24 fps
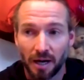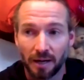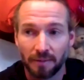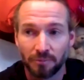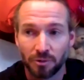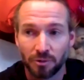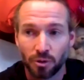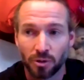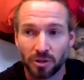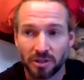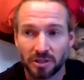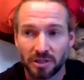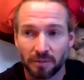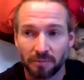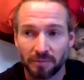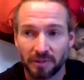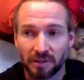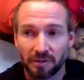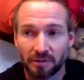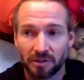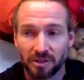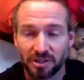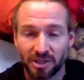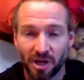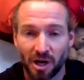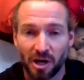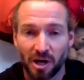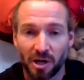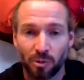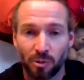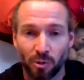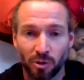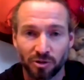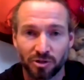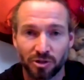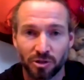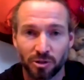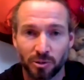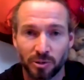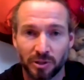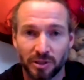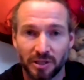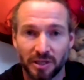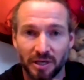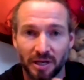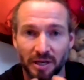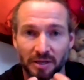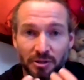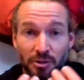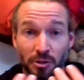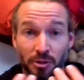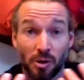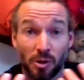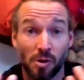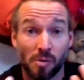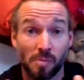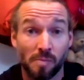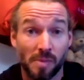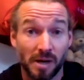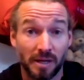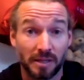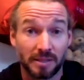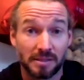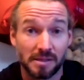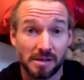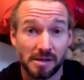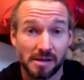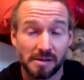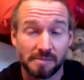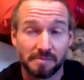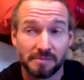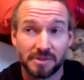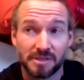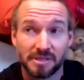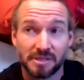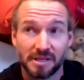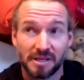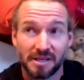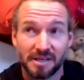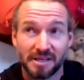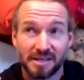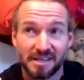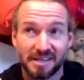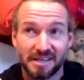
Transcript: I'm doing something because I want to do it, and I do it on my terms